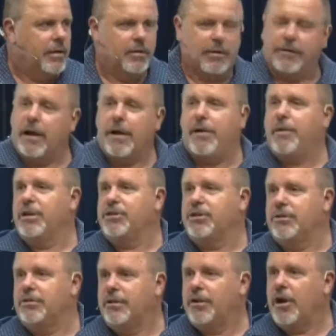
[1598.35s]
I've got no
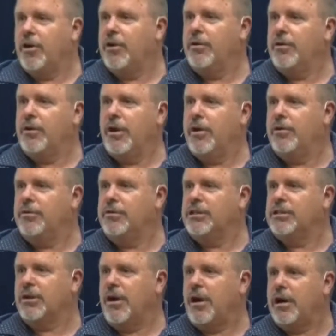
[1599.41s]
ambition, no, no
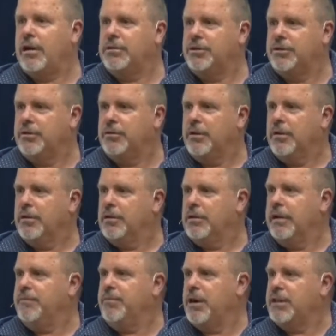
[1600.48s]
desire to
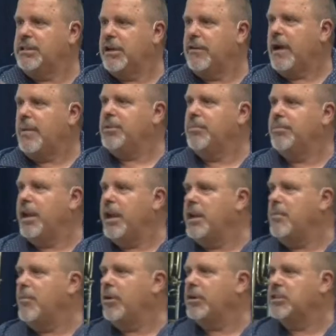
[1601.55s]
lift myself up to be
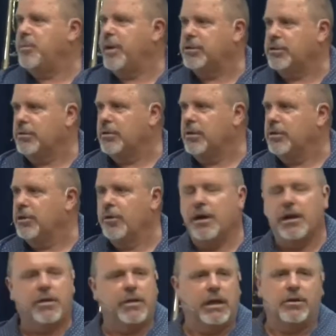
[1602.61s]
anybody special, do
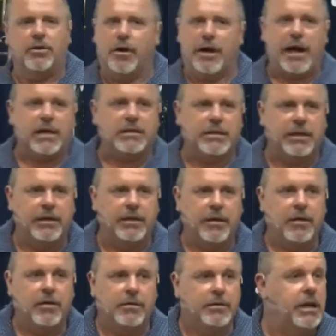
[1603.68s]
anything, not asking,
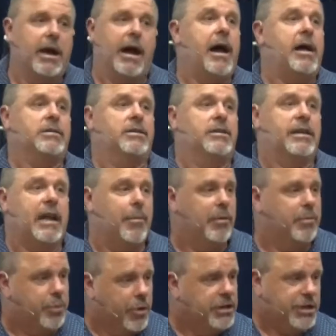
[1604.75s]
didn't ask to come
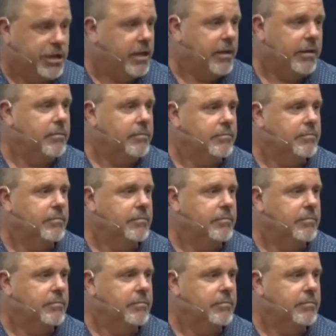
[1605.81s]
and preach here.